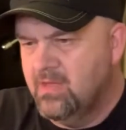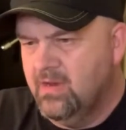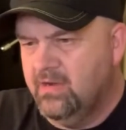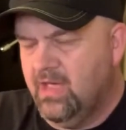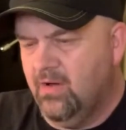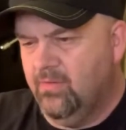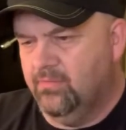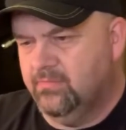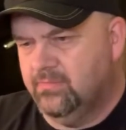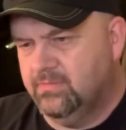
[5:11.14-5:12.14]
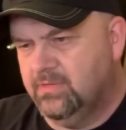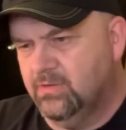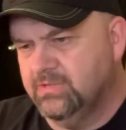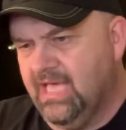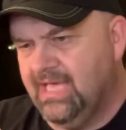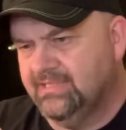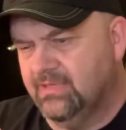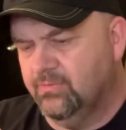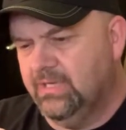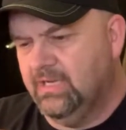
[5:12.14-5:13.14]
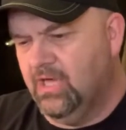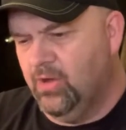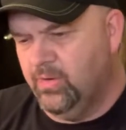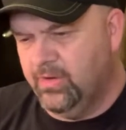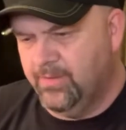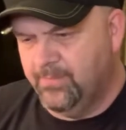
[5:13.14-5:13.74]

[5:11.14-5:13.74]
Now, those guys that reload